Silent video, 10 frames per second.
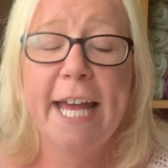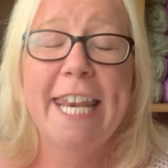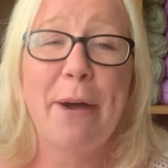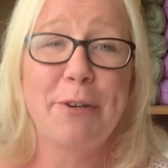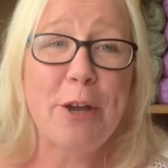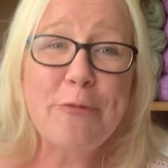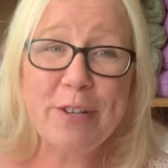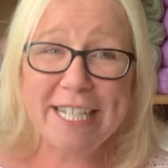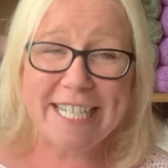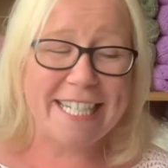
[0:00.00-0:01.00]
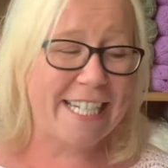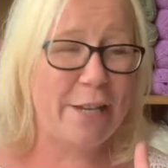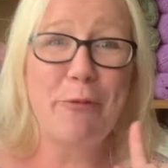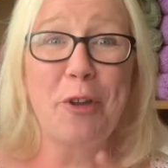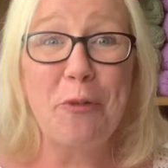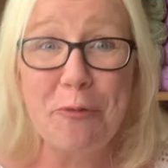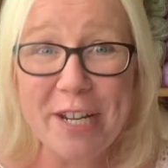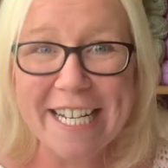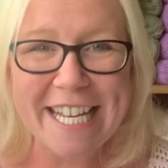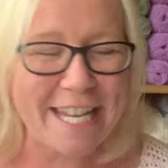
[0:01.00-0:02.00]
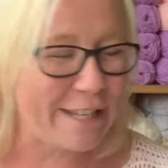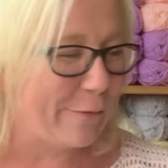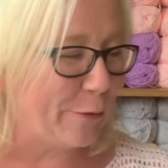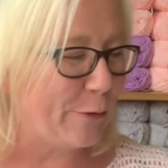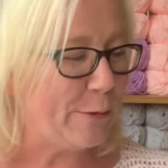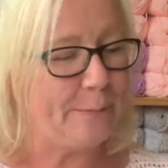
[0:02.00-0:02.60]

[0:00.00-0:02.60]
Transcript: Now, I know realistically what you're really here for